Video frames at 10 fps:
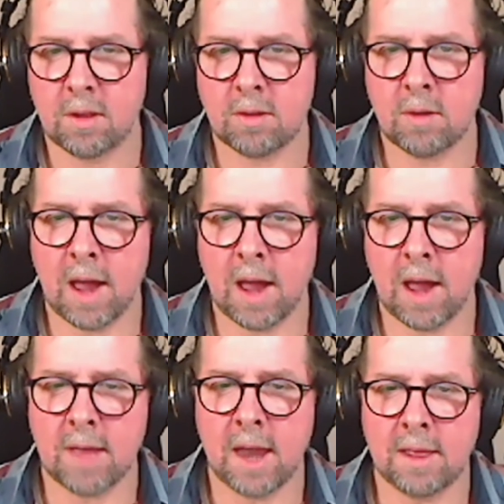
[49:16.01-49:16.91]
So I
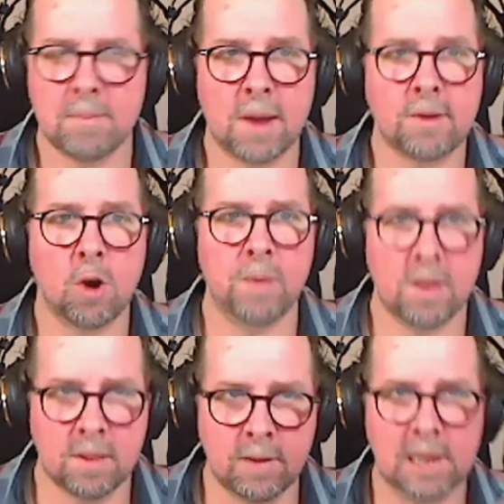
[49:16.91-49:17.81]
decided that my scope
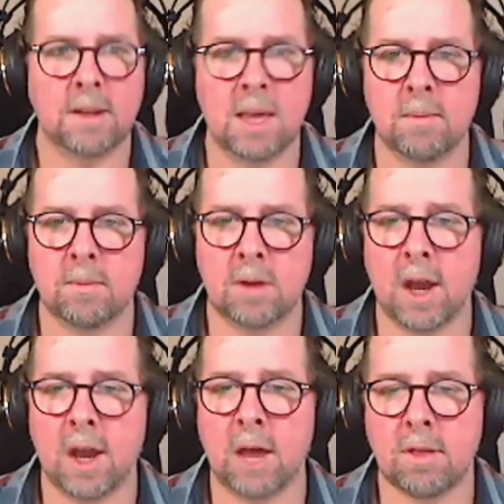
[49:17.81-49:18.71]
is the vanilla team,
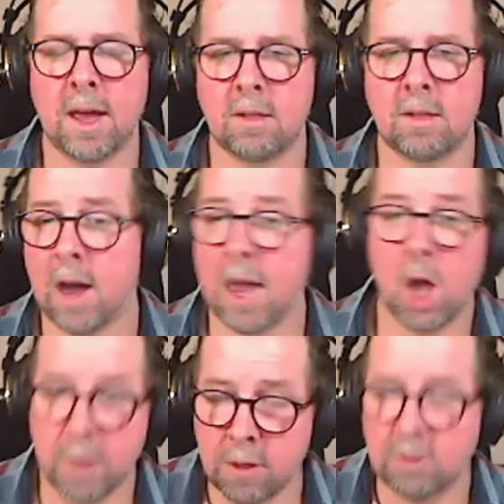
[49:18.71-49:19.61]
not outside. So I
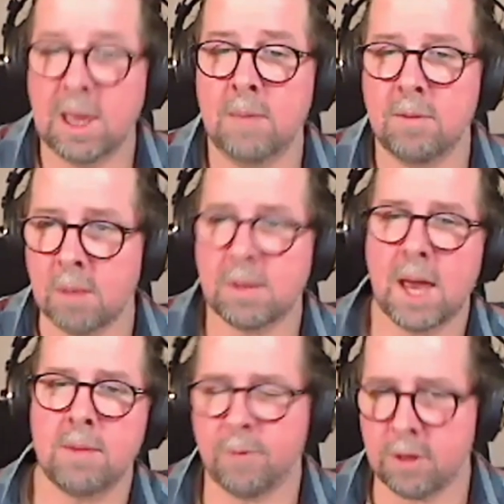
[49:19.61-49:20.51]
help other teams
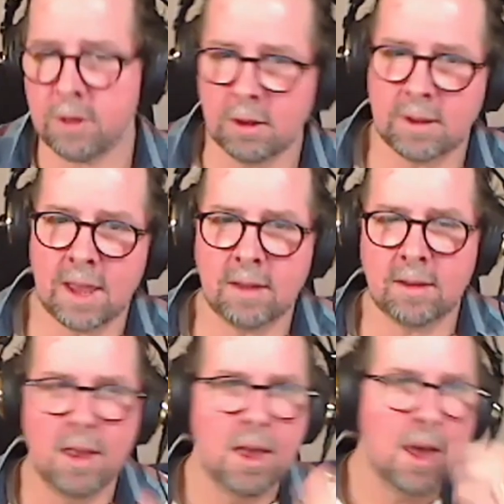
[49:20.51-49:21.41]
sometimes, I facilitate,
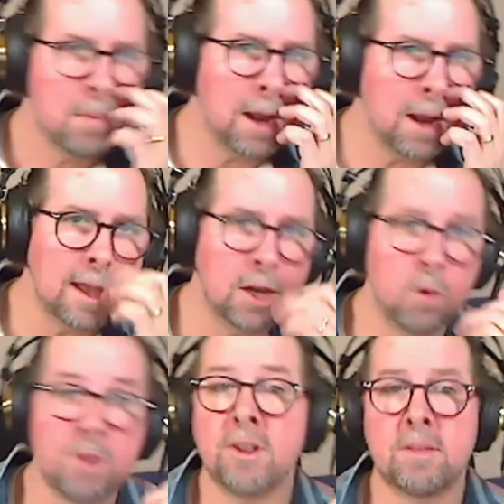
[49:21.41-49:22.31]
but I take no
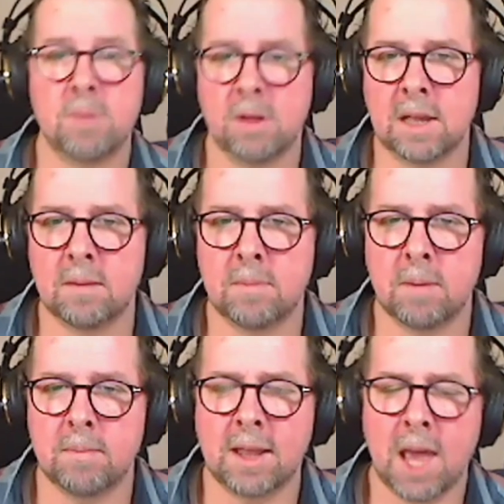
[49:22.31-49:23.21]
responsibility.
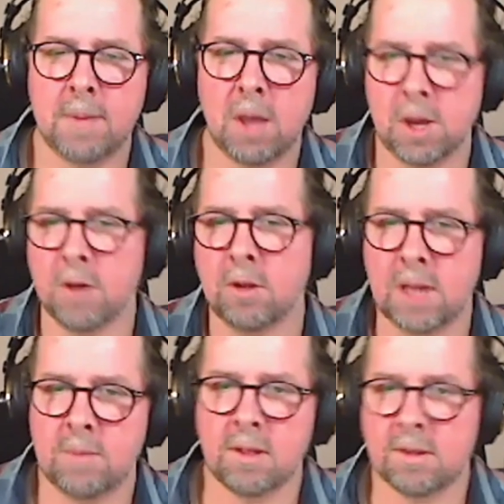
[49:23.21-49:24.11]
My time helping other
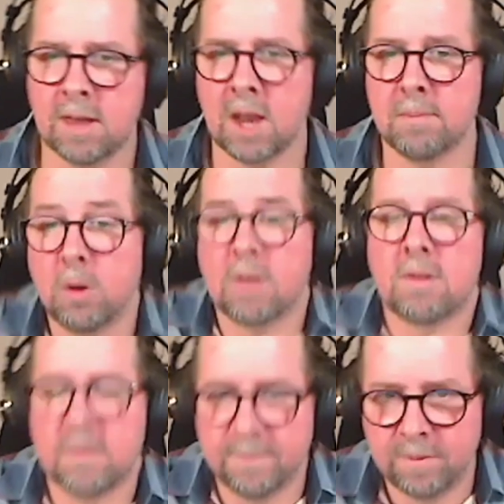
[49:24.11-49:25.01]
teams is kind of bonus.